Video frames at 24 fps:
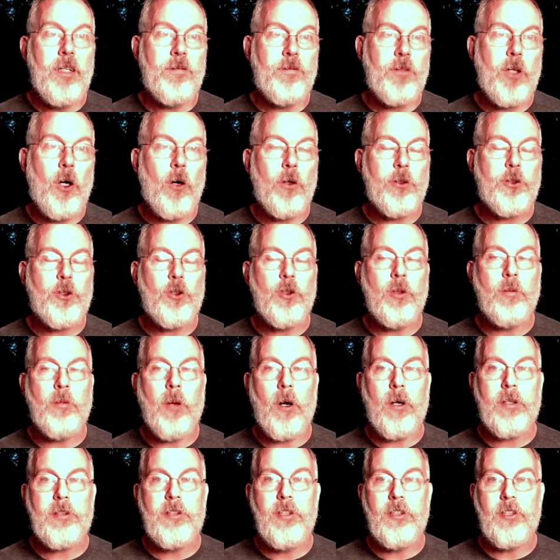cultural
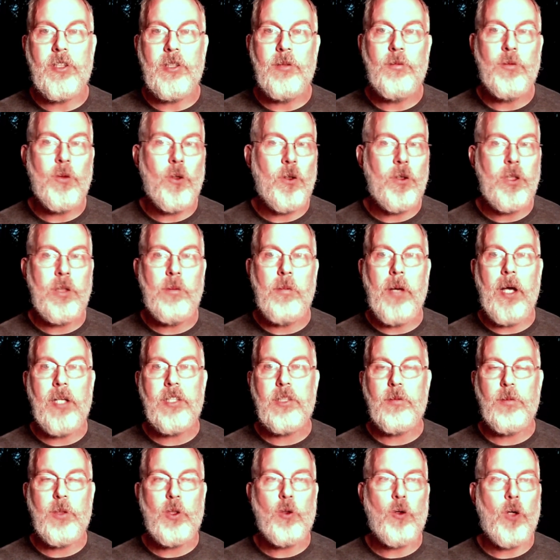Marxism or
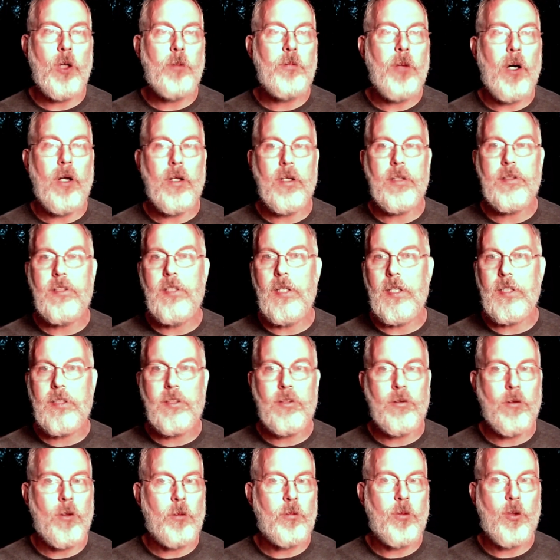emancipatory
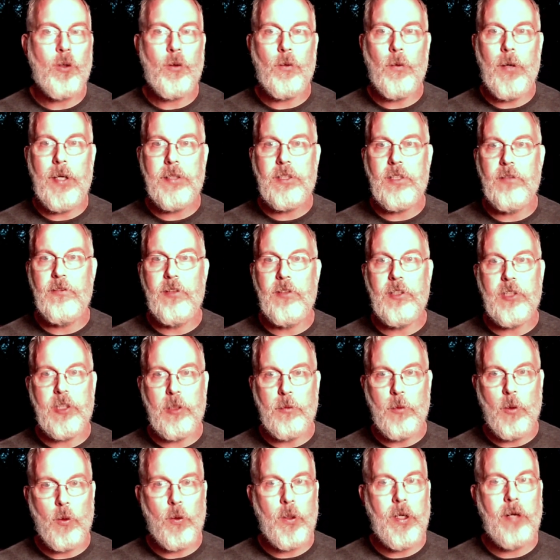politics or progressivism
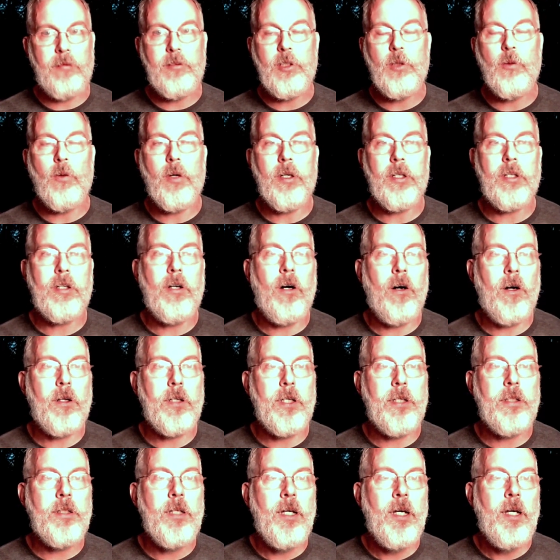or whatever you want to call
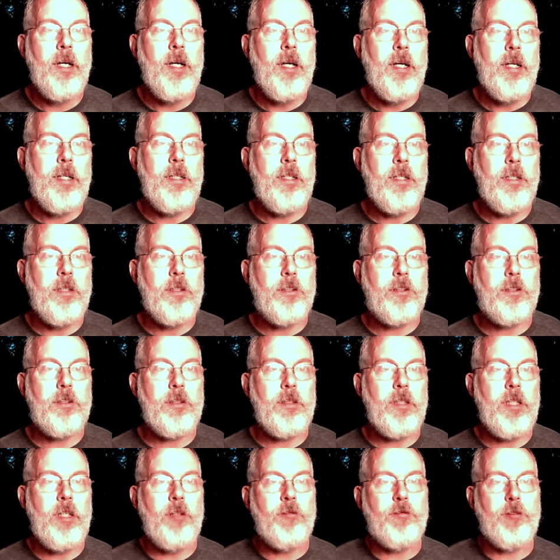it is
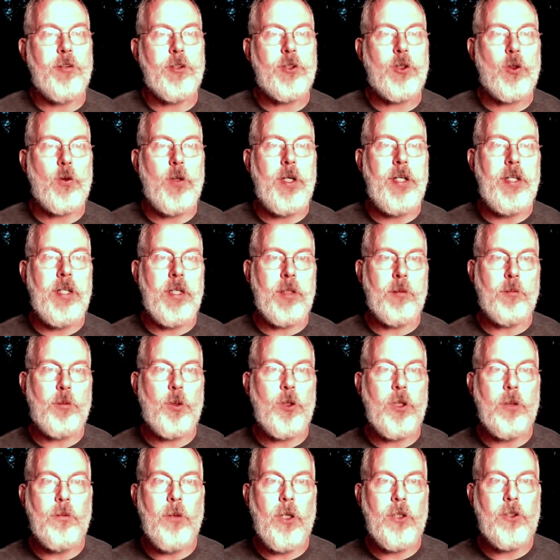infiltrating
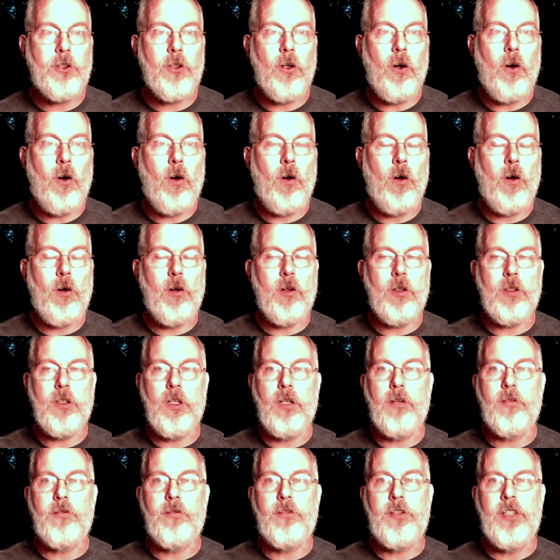pretty much
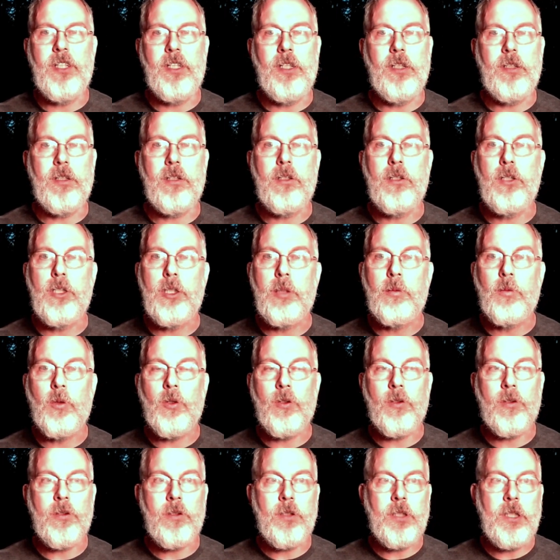all of the
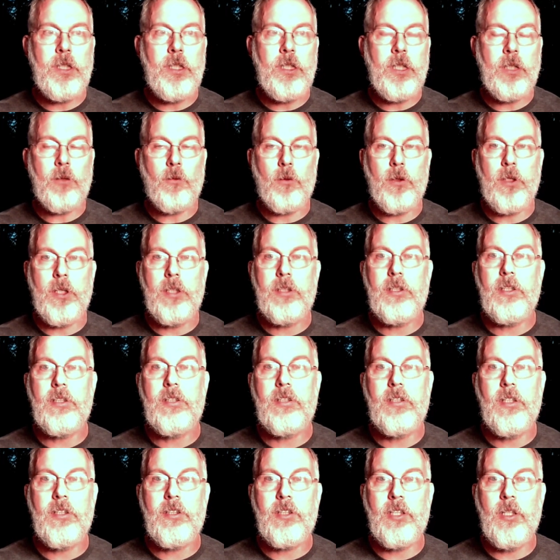liberal leaning religious
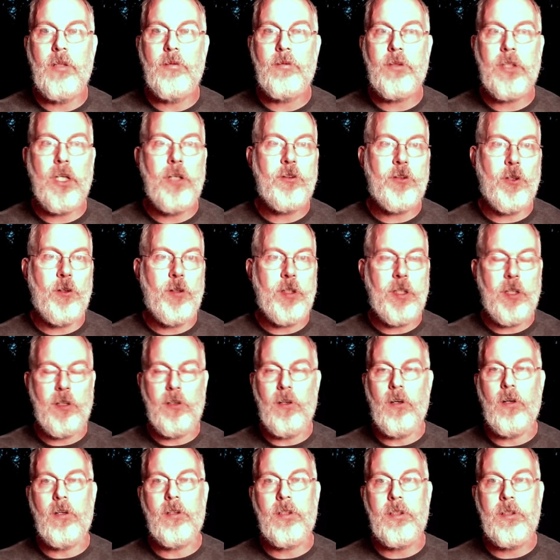systems and turning it
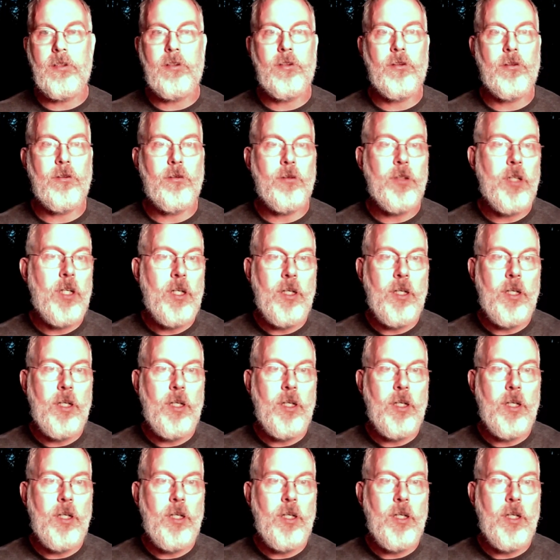all into,